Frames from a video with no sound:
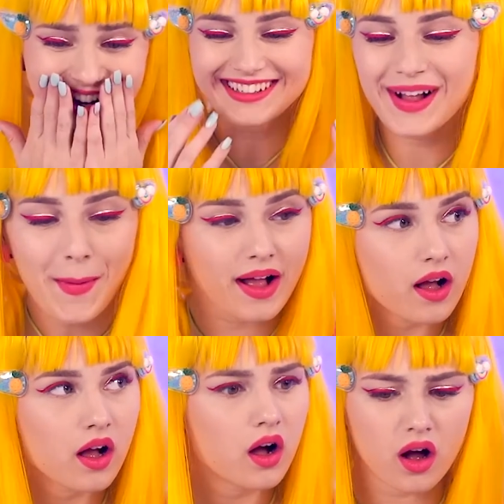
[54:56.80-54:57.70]
Cool at
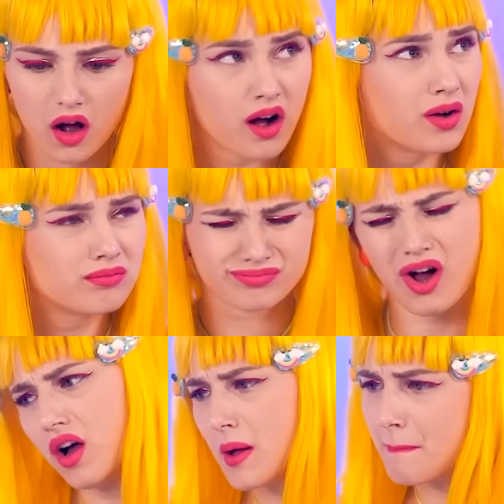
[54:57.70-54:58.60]
first,
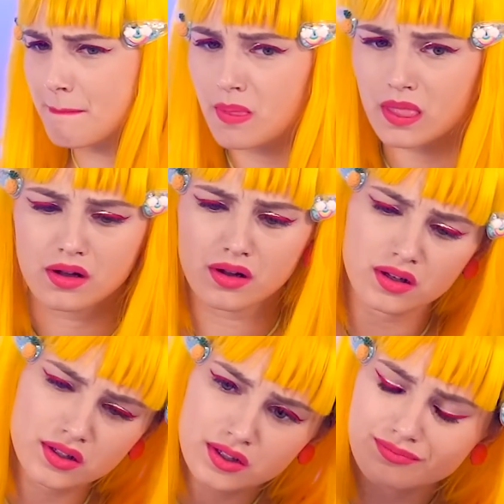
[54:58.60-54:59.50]
until you
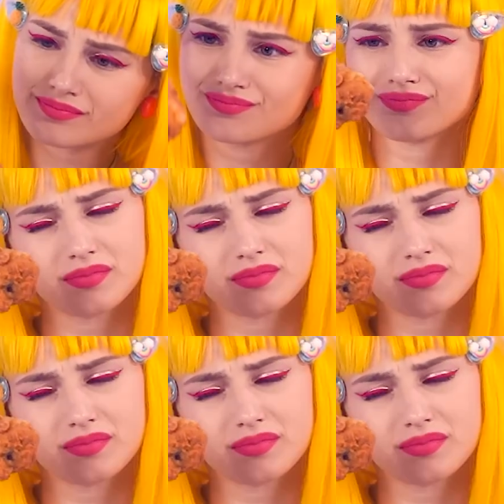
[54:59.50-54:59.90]
realize you have to dip